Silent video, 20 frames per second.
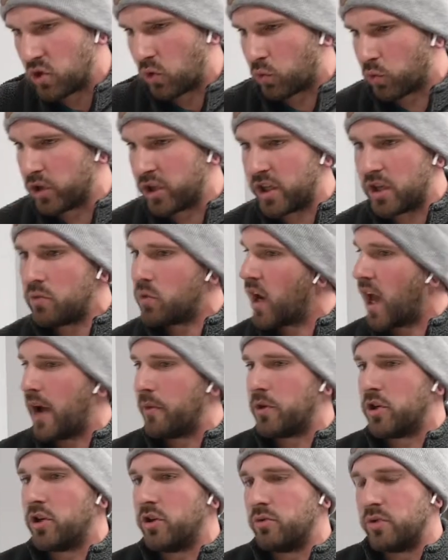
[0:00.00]
So really what
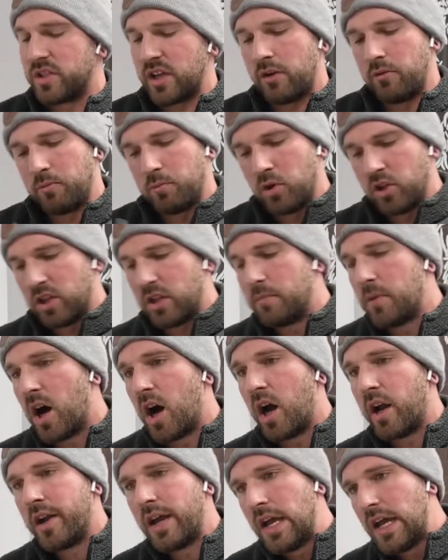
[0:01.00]
I would do is I would put them
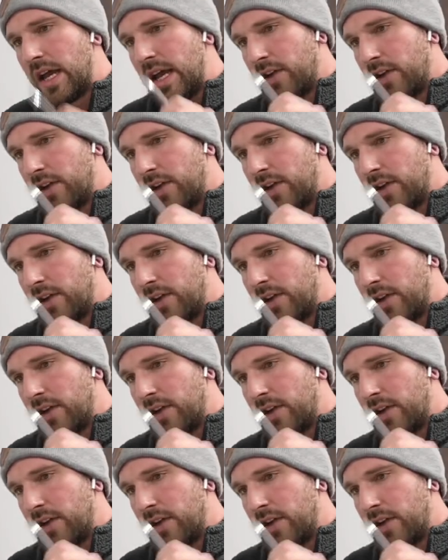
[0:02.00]
on,